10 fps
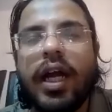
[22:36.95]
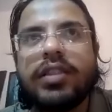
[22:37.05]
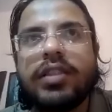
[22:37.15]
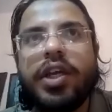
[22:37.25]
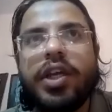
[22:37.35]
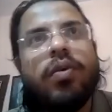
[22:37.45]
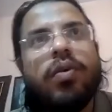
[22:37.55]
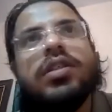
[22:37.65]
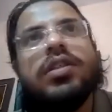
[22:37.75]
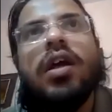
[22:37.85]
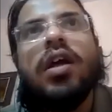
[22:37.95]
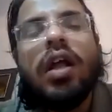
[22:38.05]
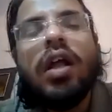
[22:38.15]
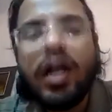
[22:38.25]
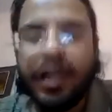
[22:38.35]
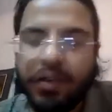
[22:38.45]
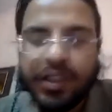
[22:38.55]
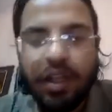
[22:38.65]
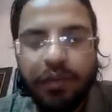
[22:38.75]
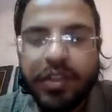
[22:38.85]
Uh, so he was, uh, he
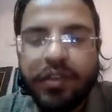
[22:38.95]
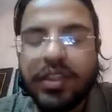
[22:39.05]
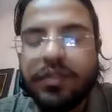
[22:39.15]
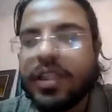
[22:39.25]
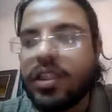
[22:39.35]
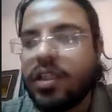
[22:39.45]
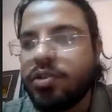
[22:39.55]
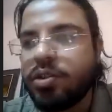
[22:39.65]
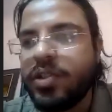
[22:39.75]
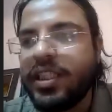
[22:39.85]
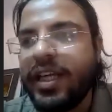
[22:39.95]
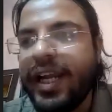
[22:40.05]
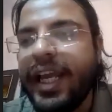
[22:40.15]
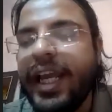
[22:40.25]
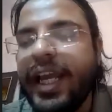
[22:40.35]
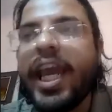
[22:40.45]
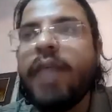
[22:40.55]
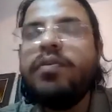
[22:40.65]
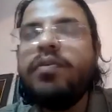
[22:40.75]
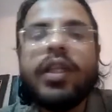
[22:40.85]
was of course he was the father of Satyajit Ray. He
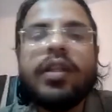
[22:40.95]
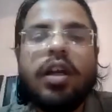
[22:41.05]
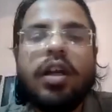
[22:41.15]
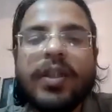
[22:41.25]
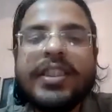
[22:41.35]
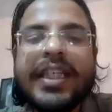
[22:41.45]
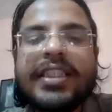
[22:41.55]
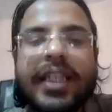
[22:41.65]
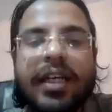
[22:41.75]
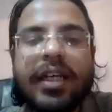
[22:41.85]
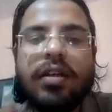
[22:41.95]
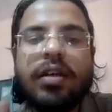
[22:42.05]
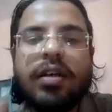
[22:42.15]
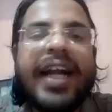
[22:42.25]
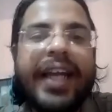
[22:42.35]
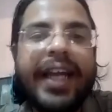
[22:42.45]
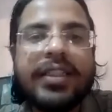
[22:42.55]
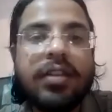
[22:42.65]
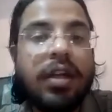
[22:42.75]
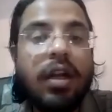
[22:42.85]
came up with nonsensical
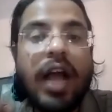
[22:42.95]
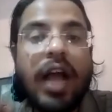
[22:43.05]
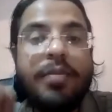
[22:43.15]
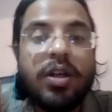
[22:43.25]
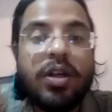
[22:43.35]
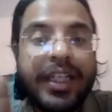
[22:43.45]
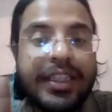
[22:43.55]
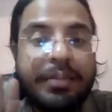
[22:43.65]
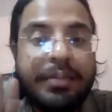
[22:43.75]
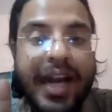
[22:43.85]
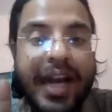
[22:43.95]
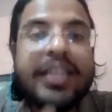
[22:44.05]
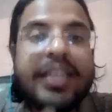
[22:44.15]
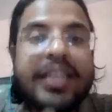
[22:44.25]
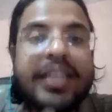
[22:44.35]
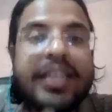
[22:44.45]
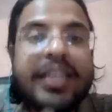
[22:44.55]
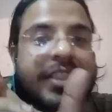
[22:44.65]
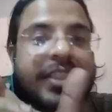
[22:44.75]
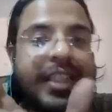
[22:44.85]
writings. I'm not saying it's a bad. It's a
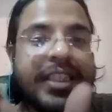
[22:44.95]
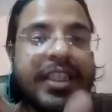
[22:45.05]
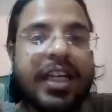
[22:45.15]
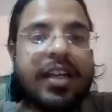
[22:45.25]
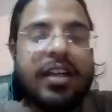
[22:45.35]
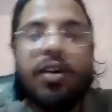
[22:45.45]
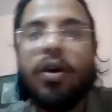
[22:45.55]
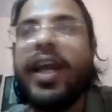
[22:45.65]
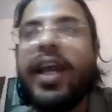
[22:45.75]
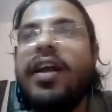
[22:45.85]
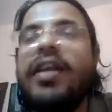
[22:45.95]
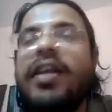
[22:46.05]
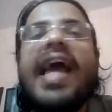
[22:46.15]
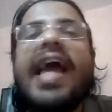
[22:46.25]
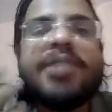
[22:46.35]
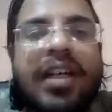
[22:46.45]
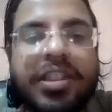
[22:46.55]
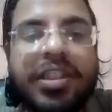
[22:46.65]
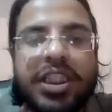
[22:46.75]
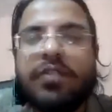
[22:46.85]
nonsensical. Okay.
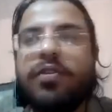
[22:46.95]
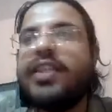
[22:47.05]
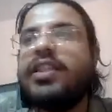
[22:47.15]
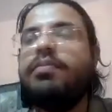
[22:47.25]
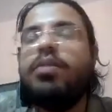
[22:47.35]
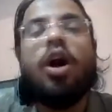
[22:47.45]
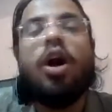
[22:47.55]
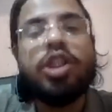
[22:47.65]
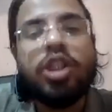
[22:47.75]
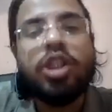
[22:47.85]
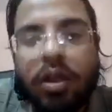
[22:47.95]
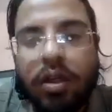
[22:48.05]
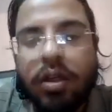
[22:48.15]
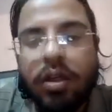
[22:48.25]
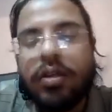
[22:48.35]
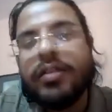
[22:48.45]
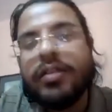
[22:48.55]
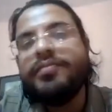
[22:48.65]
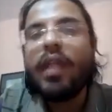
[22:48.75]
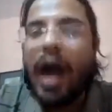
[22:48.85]
Absurd literature. For example, Hojo Borolo,
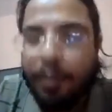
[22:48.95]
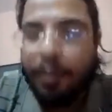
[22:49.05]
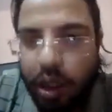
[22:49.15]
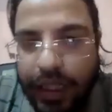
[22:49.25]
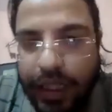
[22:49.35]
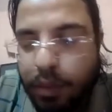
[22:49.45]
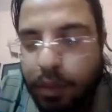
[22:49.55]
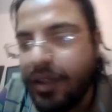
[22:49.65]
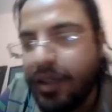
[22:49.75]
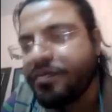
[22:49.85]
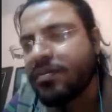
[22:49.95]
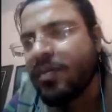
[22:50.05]
Abol Tabol.